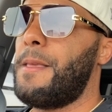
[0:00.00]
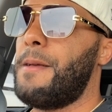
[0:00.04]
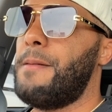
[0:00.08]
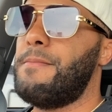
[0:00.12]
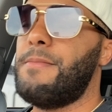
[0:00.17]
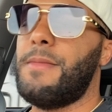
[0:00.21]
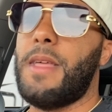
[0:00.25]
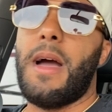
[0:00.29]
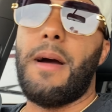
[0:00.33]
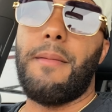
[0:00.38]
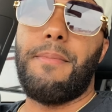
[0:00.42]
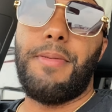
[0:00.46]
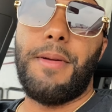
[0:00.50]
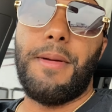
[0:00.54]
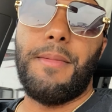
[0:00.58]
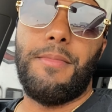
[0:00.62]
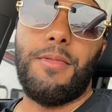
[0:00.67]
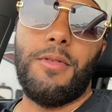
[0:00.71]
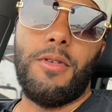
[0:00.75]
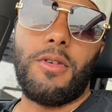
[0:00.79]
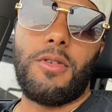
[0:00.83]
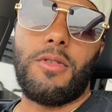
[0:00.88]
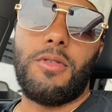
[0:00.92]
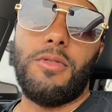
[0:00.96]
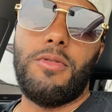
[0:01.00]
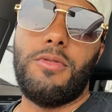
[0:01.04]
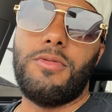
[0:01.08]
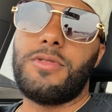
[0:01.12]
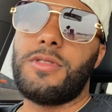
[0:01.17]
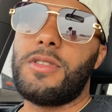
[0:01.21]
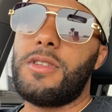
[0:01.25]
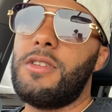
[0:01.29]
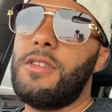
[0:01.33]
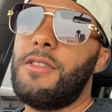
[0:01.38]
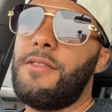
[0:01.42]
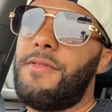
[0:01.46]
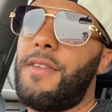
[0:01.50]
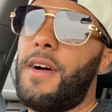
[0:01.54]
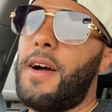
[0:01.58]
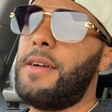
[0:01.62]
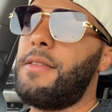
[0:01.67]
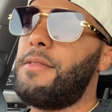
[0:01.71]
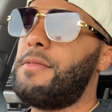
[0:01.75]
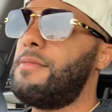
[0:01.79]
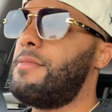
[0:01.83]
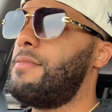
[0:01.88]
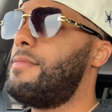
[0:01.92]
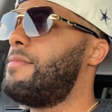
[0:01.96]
Now Pitbull Cruz a good fighter.